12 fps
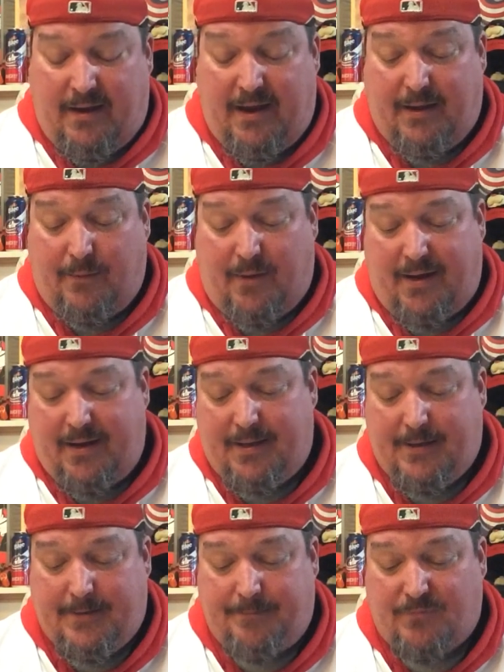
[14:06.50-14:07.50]
Anyway,
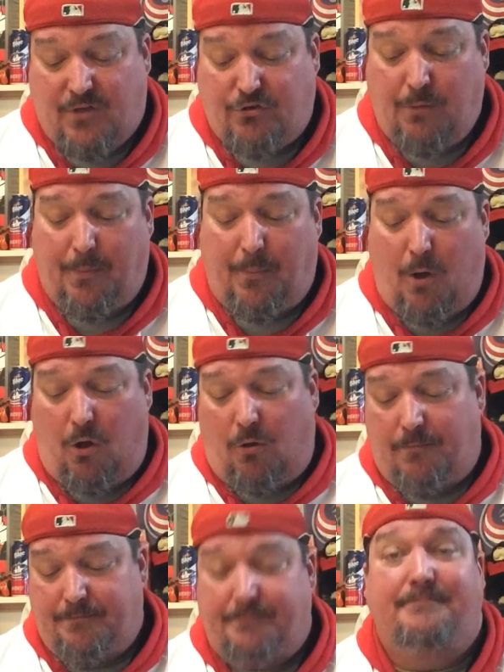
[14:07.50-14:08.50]
Super
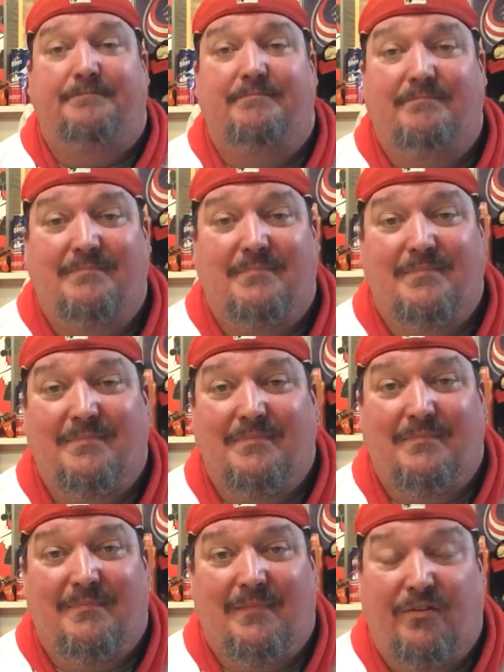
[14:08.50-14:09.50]
Bowl.
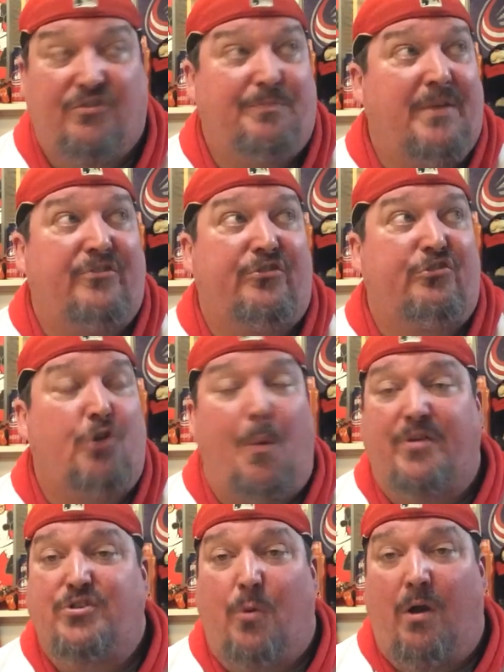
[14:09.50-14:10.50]
There's been so
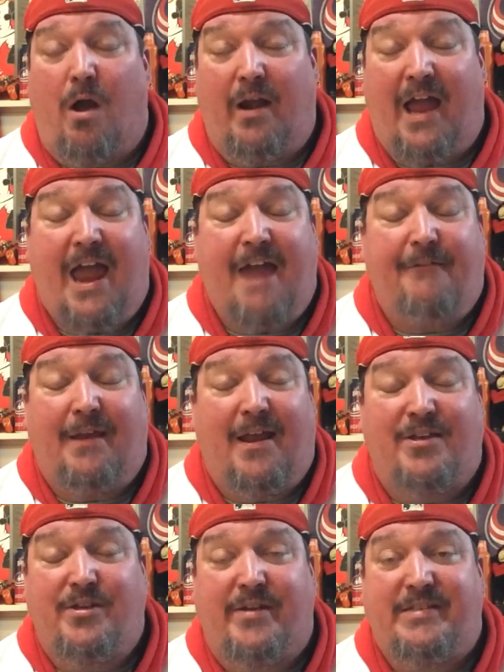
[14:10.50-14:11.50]
much going on, I haven't even
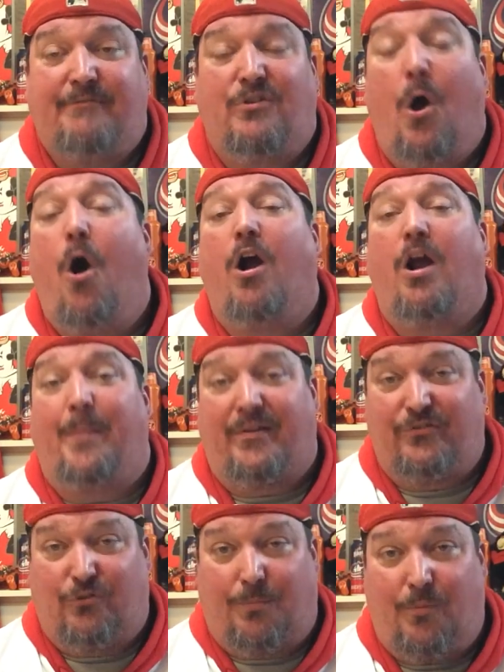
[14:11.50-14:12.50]
had a chance to even talk about
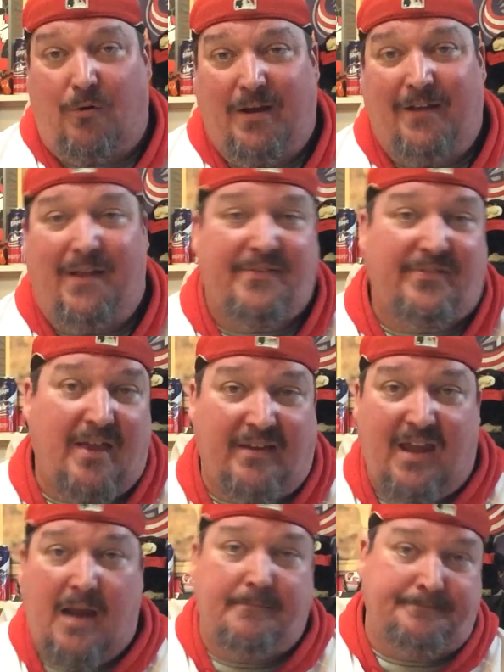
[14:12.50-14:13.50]
the Super Bowl. That's that
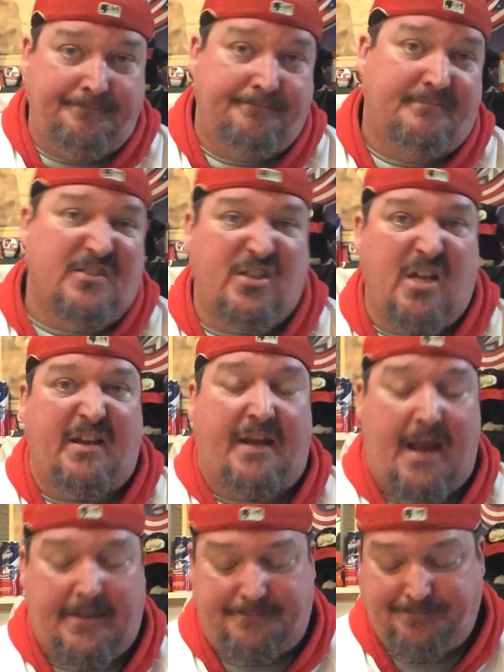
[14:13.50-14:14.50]
game Sunday
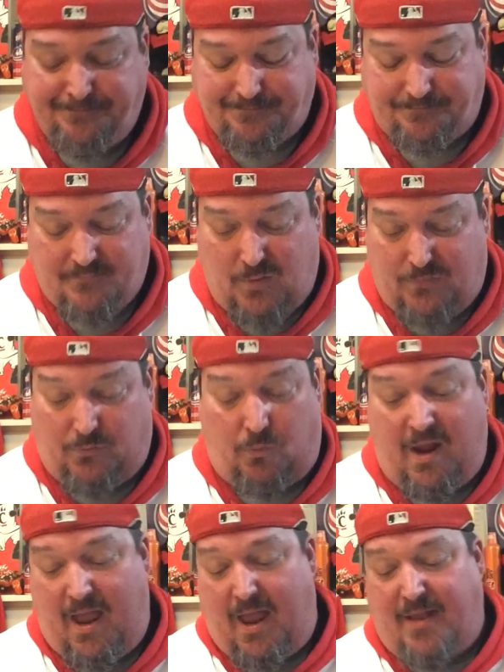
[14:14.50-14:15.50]
night with the
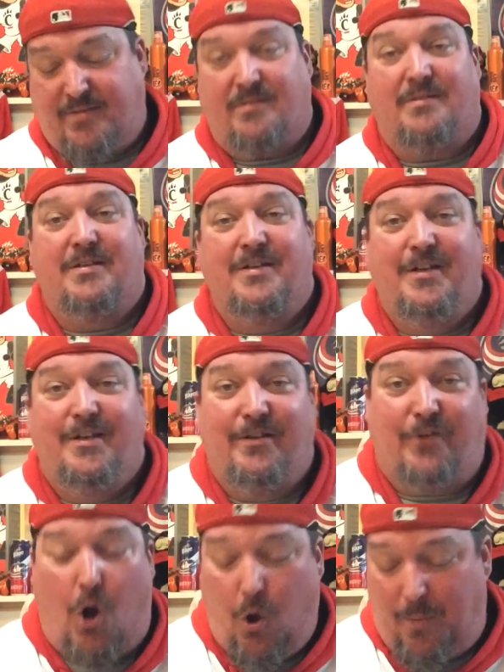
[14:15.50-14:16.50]
Reds and
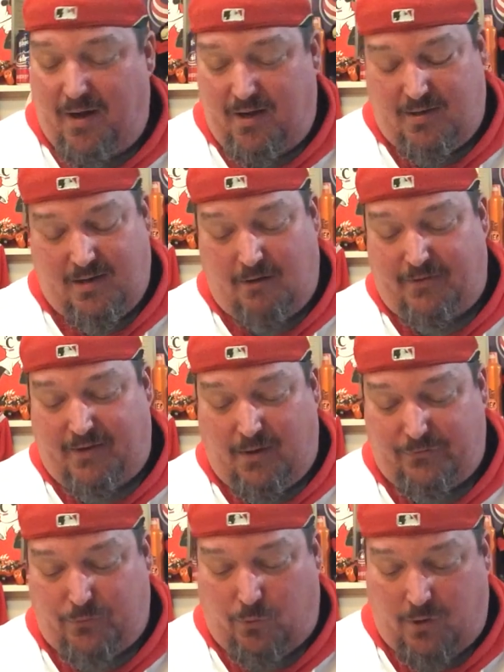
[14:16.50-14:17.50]
Kobe and everything
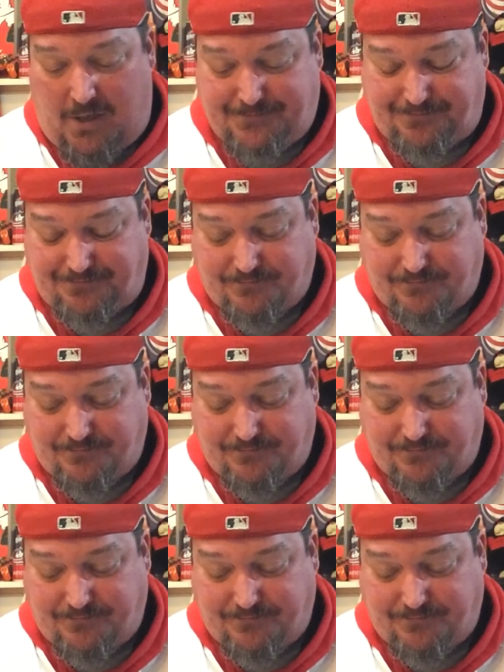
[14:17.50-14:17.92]
else going on.